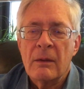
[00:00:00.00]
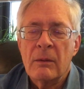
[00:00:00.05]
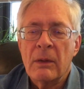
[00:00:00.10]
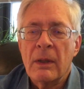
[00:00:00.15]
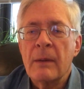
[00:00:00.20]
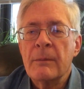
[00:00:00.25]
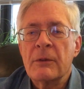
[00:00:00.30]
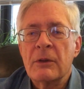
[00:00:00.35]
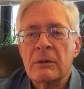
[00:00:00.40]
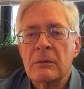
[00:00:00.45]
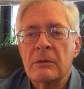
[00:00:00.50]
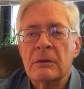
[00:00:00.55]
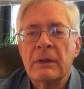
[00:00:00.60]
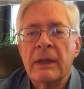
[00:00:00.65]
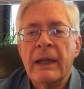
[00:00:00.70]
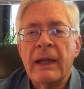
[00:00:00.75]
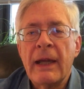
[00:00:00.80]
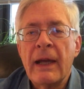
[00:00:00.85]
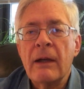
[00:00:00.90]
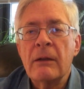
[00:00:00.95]
What I'm going to
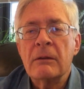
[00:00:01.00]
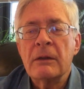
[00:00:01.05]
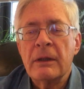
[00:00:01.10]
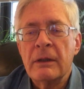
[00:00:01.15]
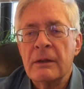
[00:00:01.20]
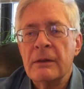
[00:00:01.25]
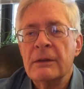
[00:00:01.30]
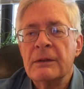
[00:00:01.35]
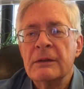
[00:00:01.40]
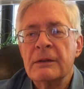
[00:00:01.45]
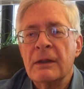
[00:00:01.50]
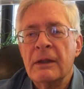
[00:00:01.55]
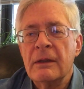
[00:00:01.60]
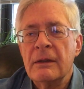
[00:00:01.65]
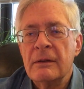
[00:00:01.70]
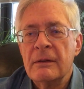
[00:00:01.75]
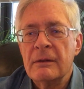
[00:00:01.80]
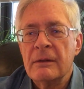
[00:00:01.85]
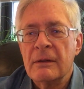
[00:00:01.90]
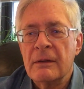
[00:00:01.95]
lay out is
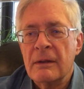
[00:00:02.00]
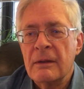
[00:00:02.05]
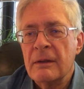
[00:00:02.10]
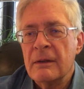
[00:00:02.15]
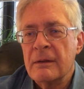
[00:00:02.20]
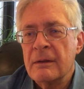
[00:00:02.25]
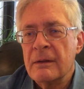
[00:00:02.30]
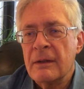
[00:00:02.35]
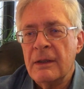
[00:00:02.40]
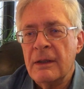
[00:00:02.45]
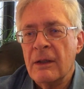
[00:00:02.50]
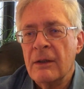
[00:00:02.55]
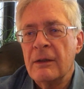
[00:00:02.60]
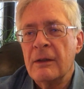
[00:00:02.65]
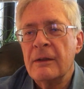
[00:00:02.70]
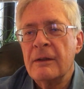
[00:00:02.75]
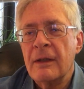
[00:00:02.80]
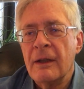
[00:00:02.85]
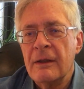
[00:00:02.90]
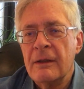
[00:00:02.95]
the
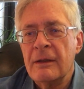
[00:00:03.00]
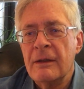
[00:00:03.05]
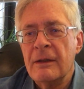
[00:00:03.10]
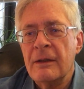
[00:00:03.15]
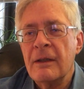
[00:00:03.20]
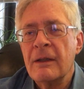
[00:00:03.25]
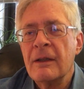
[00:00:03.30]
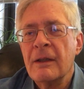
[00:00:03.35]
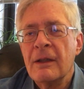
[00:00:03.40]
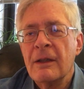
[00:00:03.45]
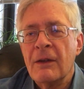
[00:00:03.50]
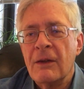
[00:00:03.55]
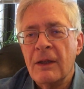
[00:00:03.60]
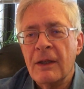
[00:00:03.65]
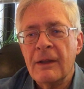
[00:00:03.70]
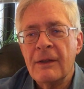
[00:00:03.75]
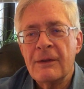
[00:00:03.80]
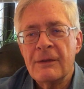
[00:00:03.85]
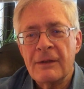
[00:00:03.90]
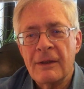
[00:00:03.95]
unintended
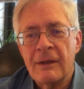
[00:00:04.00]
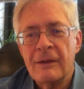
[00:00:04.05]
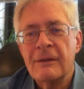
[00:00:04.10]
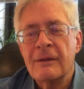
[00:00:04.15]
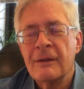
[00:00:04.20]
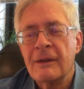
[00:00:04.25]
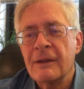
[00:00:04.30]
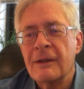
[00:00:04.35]
things that